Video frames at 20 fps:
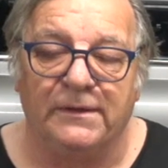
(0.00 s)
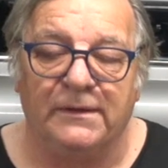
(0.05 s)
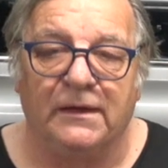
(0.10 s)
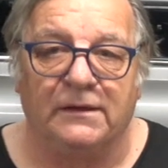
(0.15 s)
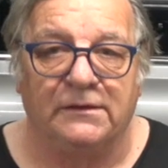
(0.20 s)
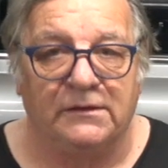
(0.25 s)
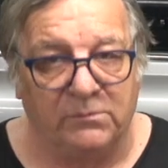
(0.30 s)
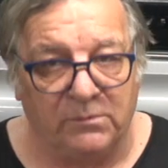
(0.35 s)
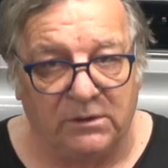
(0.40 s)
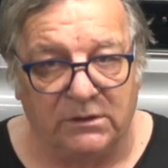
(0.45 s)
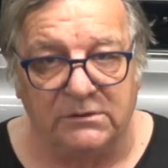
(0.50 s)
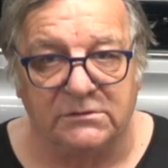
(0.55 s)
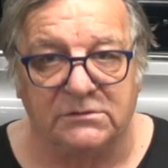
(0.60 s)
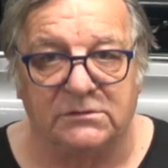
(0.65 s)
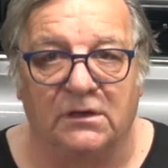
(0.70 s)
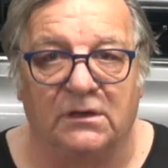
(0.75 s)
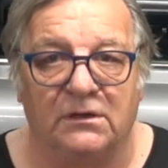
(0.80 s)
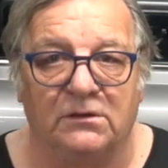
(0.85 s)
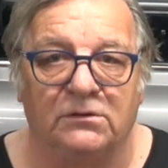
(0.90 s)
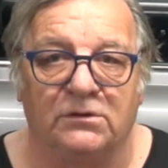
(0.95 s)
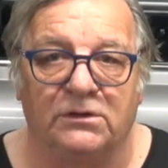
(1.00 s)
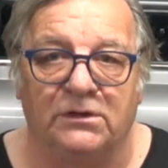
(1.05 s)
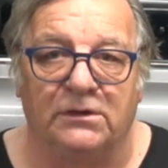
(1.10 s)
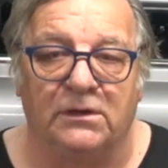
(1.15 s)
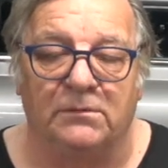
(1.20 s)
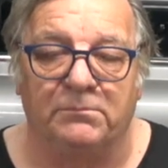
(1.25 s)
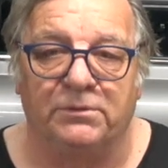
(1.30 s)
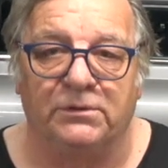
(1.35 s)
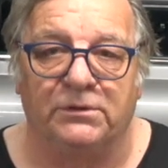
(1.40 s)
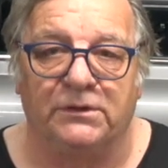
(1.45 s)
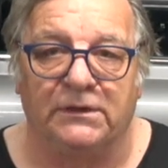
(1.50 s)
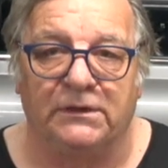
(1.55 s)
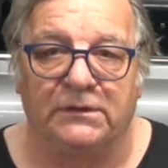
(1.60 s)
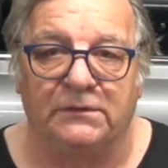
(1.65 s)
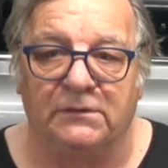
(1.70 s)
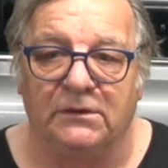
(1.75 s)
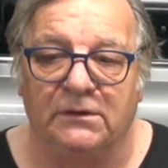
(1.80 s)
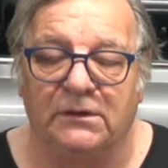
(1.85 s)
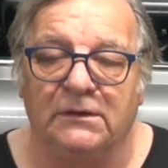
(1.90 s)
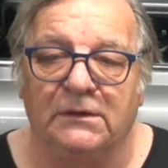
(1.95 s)
and then we can start looking at
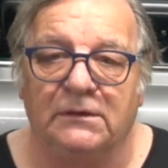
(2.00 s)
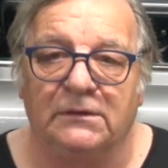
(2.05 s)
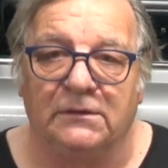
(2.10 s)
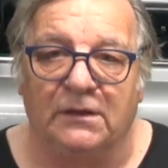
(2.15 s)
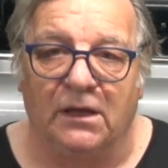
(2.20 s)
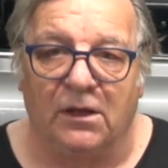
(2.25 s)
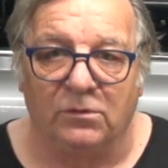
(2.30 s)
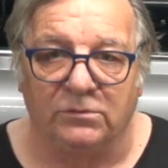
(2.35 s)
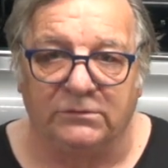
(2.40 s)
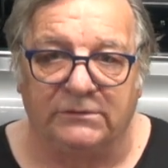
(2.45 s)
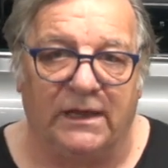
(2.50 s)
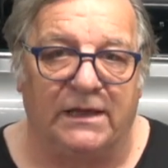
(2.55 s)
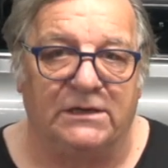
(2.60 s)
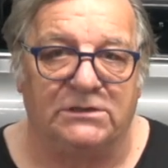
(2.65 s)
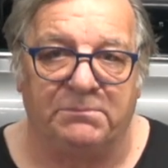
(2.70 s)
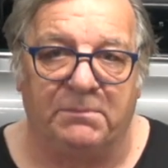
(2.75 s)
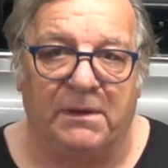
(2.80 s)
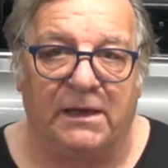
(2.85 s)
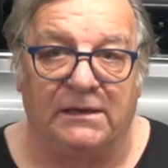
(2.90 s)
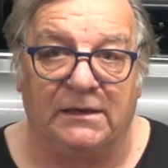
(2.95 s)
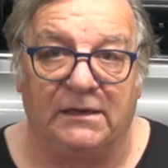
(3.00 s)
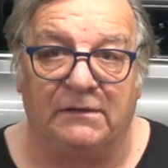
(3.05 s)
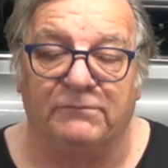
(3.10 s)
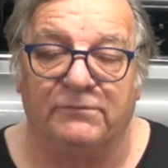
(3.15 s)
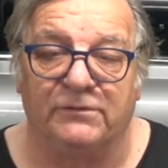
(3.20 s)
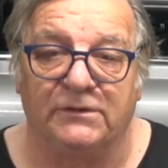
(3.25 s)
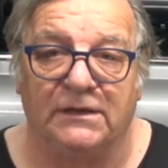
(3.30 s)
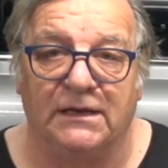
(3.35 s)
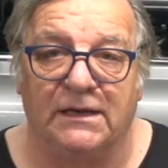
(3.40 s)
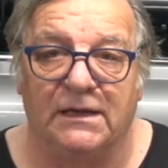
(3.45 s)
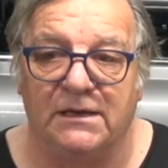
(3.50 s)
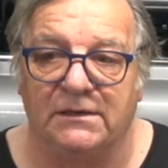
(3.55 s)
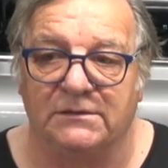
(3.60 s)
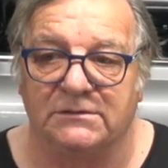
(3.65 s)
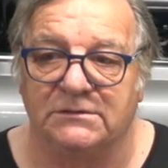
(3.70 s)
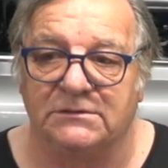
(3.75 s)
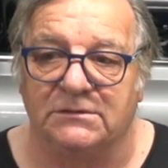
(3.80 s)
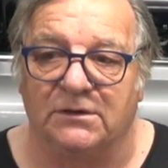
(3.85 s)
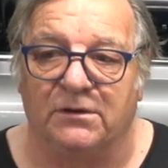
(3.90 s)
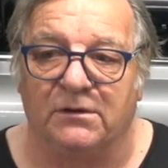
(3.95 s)
putting the whole dash back in for the
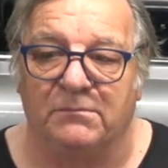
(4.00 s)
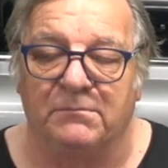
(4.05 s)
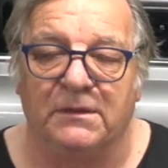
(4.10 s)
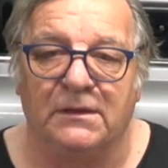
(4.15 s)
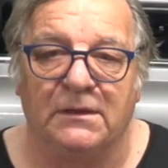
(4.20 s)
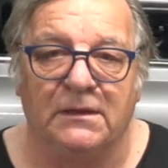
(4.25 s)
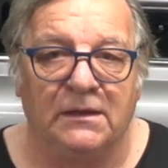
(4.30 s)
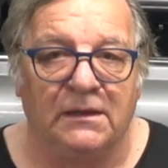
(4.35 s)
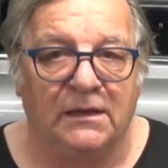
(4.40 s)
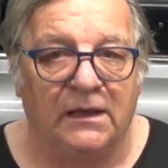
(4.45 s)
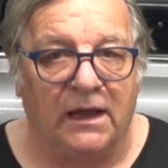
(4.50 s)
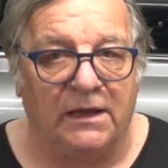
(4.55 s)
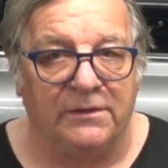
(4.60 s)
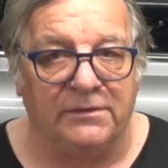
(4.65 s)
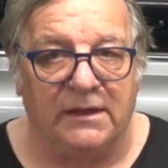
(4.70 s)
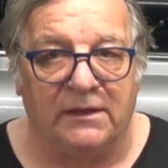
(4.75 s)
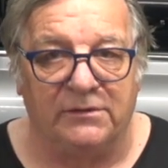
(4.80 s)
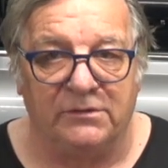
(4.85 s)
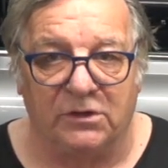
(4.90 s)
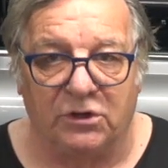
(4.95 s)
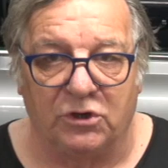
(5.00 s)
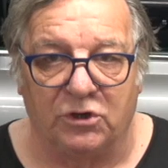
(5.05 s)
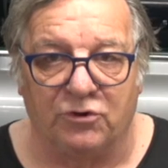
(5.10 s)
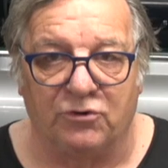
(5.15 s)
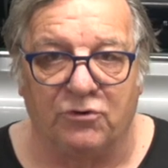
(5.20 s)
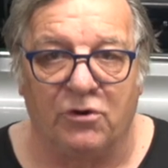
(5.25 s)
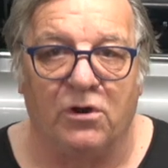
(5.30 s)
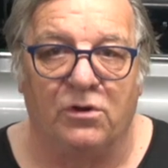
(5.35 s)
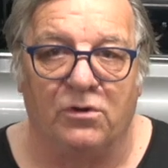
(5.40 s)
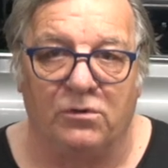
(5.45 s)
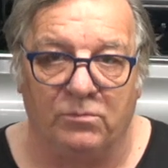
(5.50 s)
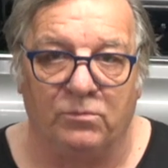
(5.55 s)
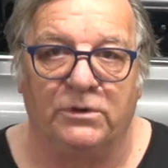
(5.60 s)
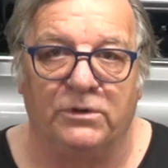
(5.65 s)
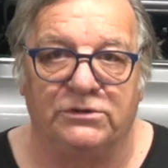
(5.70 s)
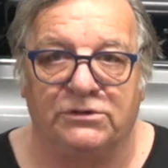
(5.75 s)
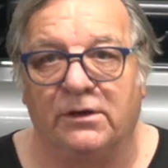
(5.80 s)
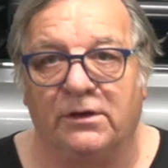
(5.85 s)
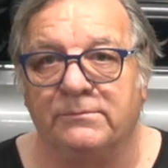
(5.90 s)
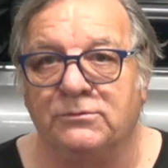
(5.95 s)
last time, and then the chrome,
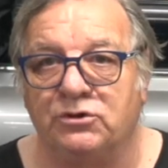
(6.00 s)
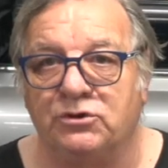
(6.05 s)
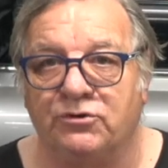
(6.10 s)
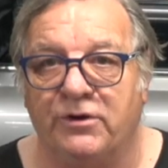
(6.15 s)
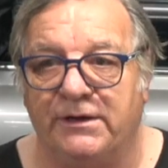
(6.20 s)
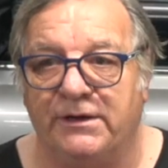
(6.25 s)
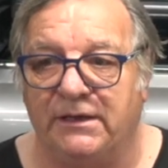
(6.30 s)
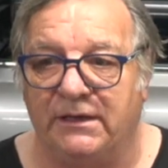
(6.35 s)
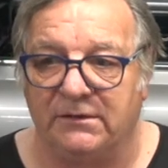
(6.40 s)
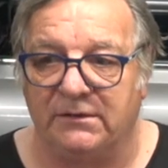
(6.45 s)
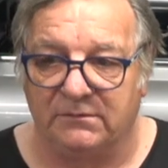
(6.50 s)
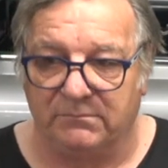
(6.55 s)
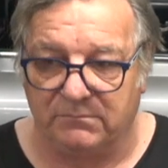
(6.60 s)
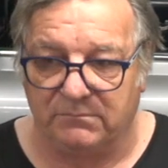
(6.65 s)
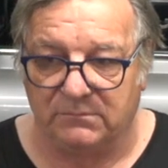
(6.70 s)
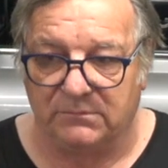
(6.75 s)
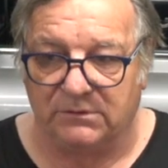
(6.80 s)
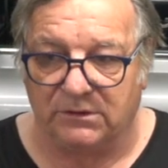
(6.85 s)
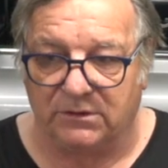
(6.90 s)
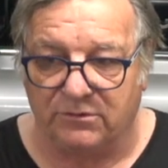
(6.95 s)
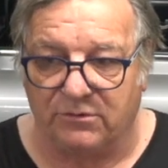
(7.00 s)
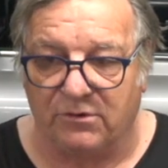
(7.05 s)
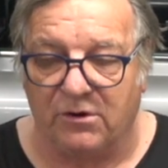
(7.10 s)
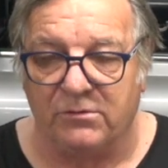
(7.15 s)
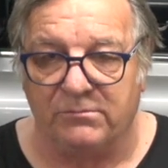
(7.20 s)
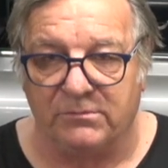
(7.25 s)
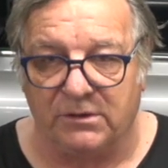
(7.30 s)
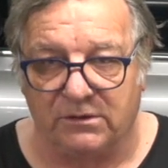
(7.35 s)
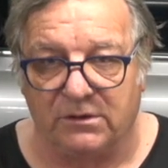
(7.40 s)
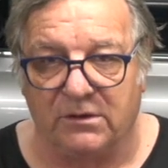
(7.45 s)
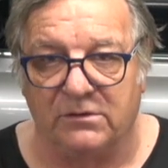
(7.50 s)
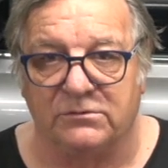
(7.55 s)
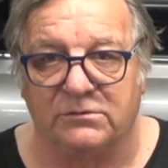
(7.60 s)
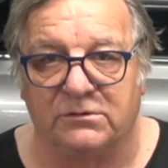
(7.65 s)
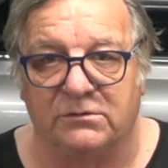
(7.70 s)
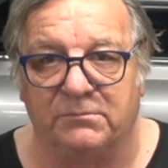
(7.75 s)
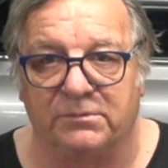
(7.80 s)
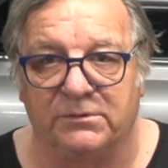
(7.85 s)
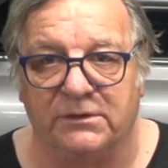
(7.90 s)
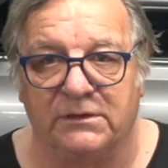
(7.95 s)
which I'm dreading, the chrome that goes
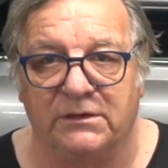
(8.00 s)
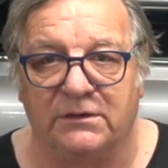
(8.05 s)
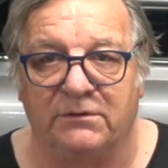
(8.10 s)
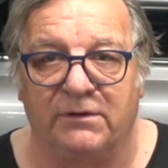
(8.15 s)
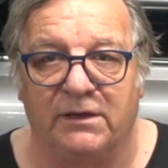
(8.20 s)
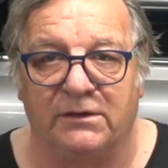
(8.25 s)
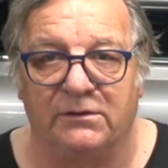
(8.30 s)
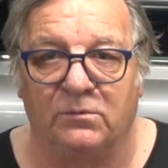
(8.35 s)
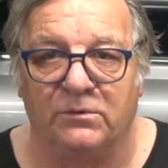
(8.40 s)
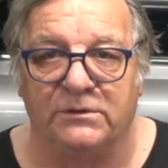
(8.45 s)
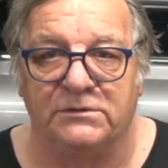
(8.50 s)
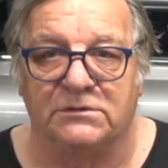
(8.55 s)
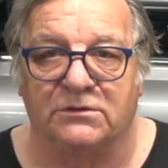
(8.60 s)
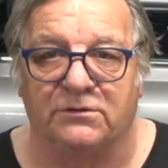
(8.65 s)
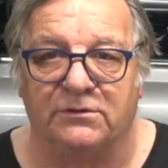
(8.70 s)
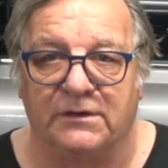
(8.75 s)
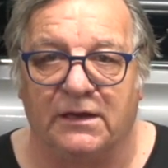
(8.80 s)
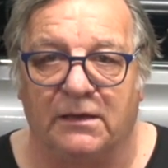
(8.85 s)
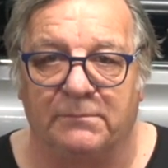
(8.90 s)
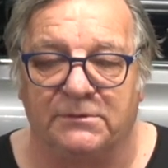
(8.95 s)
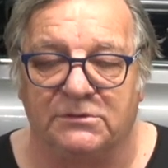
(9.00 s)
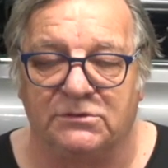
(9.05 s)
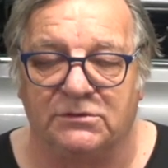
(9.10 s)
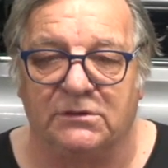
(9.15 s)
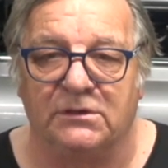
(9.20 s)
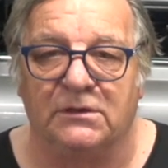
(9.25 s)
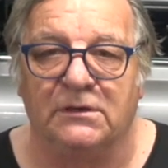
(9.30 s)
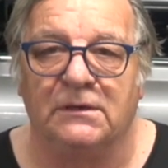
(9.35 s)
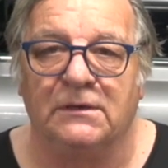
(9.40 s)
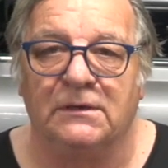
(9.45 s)
completely around the windscreen aperture,